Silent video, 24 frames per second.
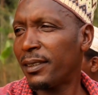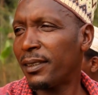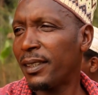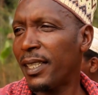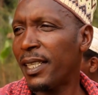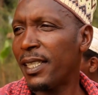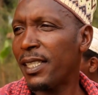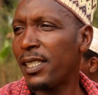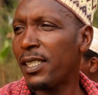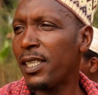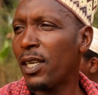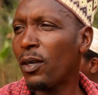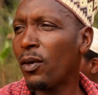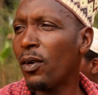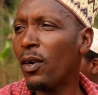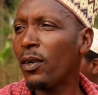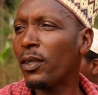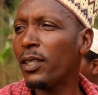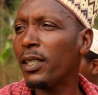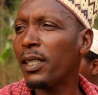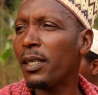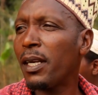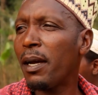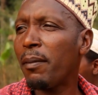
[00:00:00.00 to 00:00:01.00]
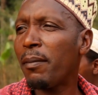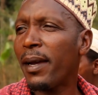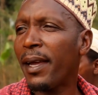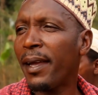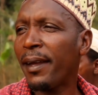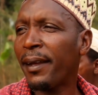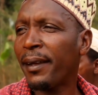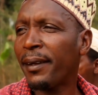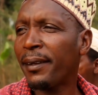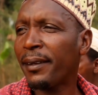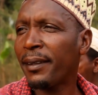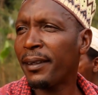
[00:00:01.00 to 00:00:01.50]
Yes. Then
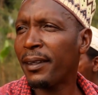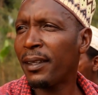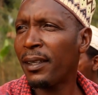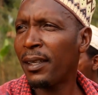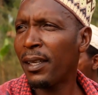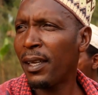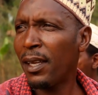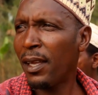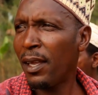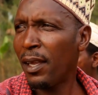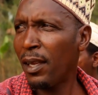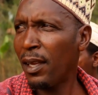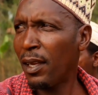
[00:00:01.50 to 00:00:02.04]
secondly, now my